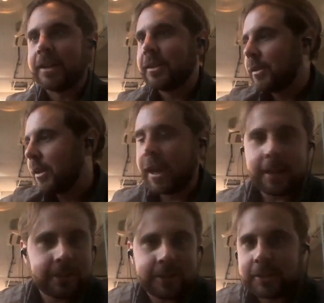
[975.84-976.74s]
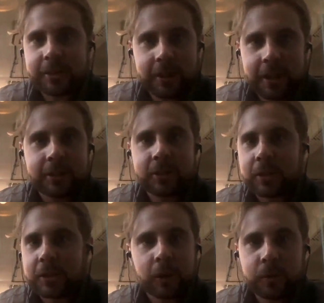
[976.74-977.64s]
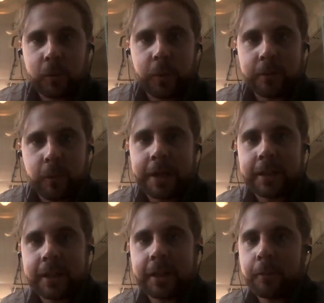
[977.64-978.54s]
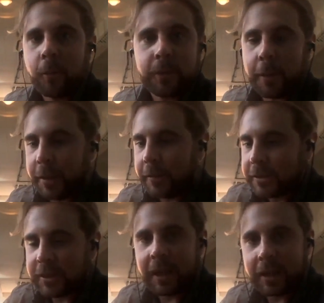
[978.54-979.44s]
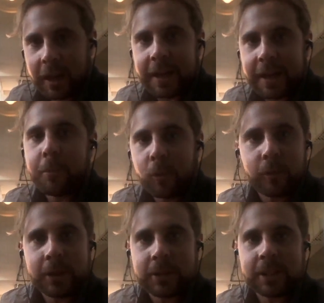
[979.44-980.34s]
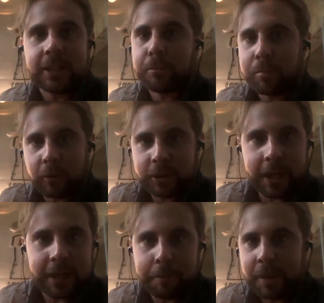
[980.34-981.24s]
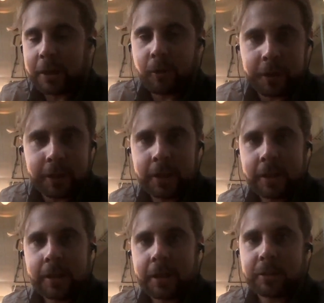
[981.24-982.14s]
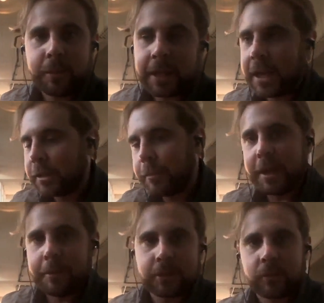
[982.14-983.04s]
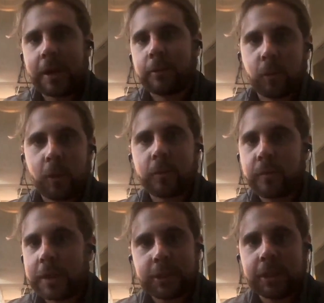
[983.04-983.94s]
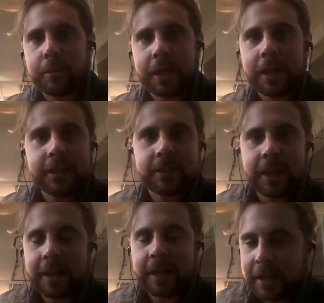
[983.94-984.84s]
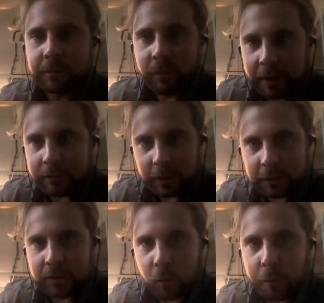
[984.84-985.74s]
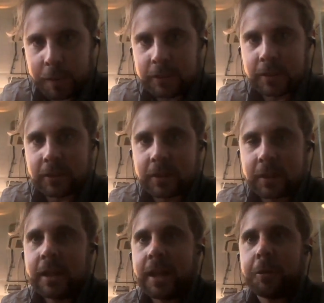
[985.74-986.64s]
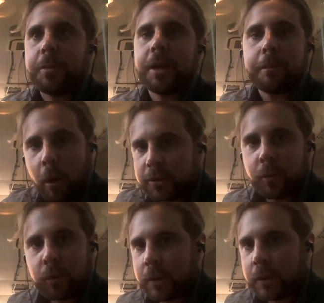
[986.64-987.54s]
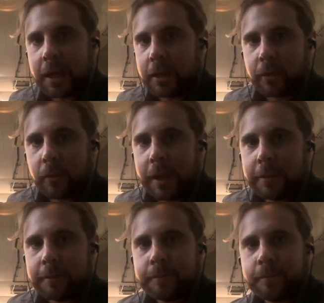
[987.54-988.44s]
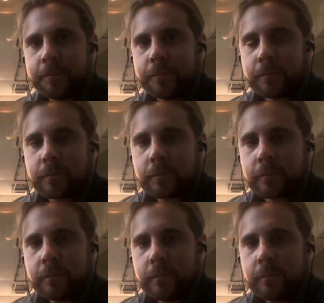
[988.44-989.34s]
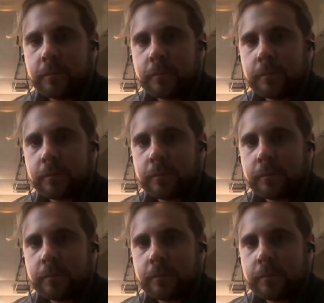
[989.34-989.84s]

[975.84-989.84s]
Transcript: and it's just a total win-win. The thing that's enabled all this is blockchain and Bitcoin, because we can get the payments around the world very cheaply, and in very, very small pieces. It would be impossible doing it any other way. Yeah,